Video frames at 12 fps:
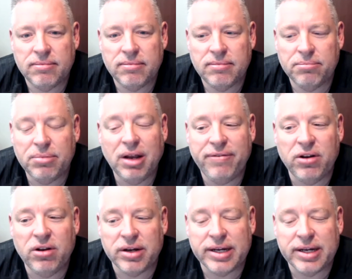But if you
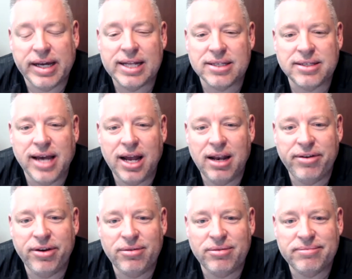look inside of you,
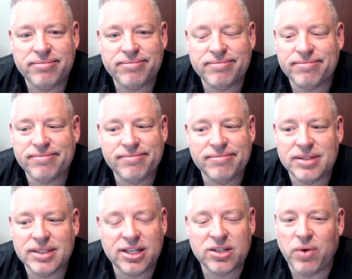
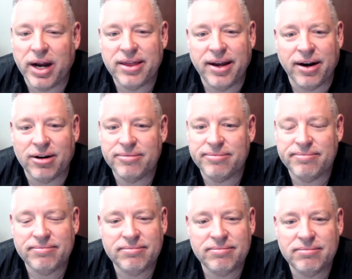it's right there.
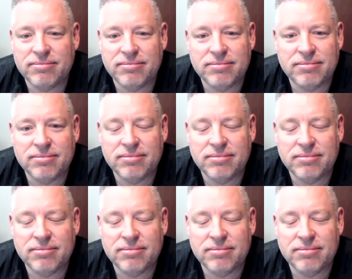Right.